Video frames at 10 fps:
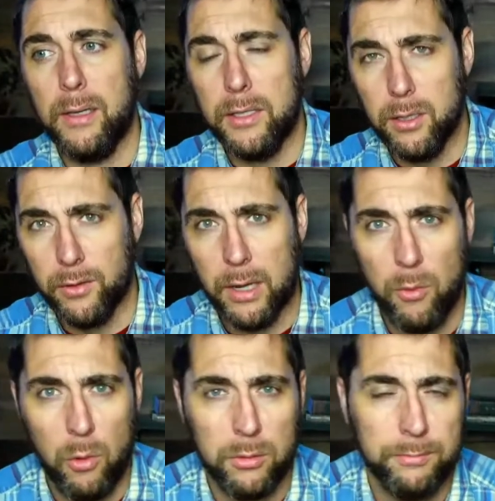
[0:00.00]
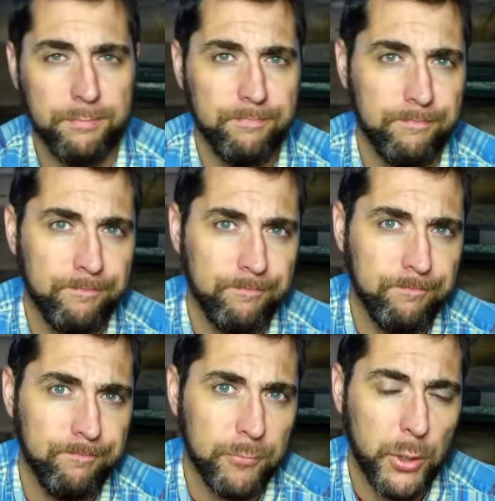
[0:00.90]
he's overcome the world.
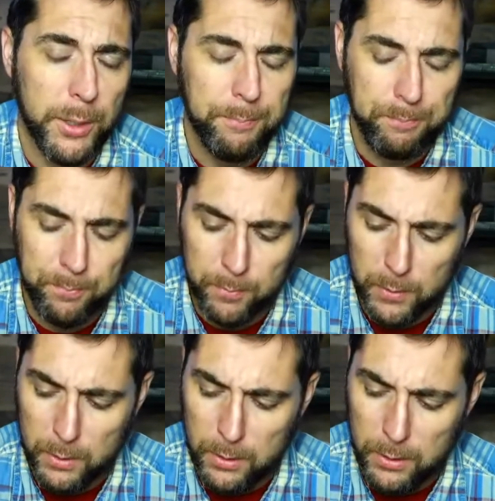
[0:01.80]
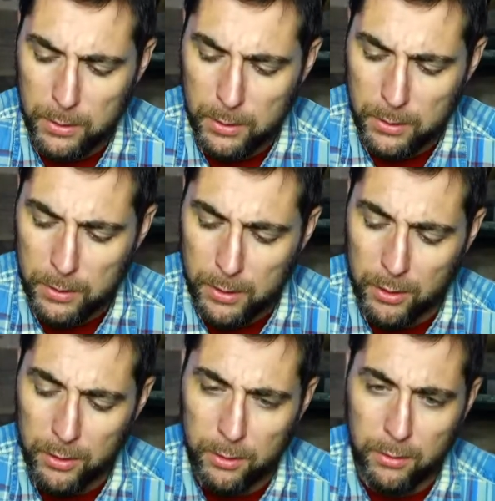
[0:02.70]
Okay.
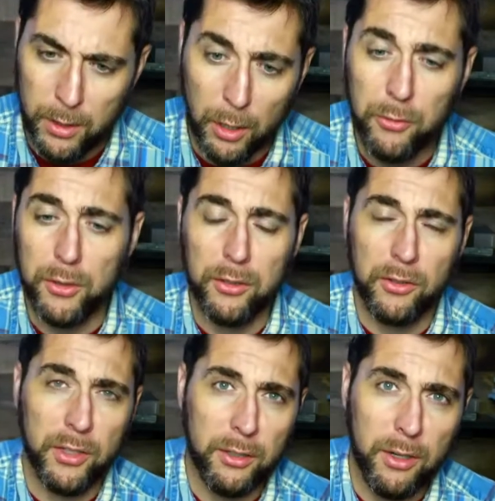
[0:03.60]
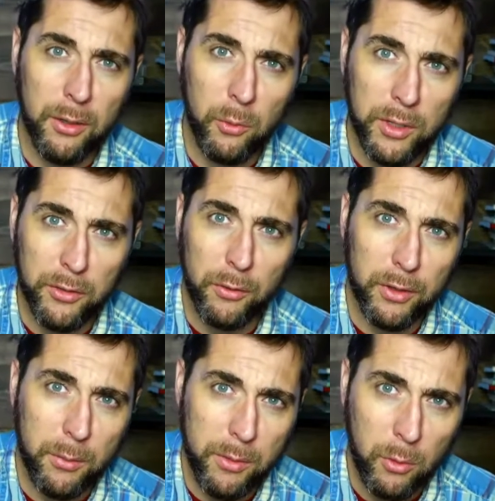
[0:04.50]
And he also tells us later on, what is
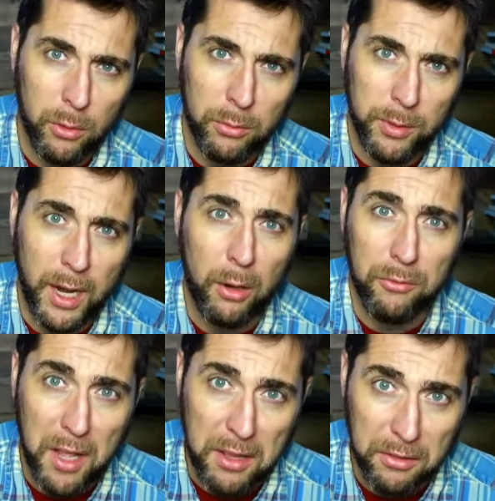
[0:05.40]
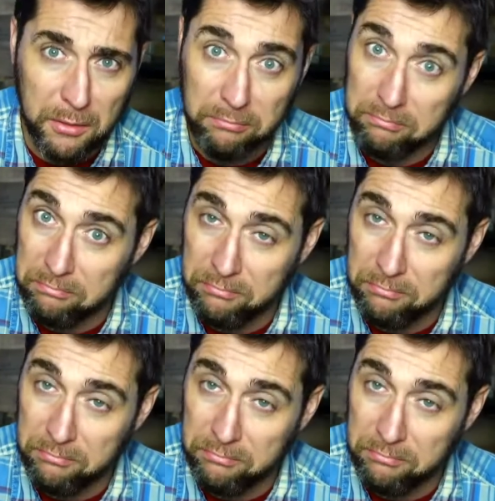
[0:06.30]
overcoming the world but our faith?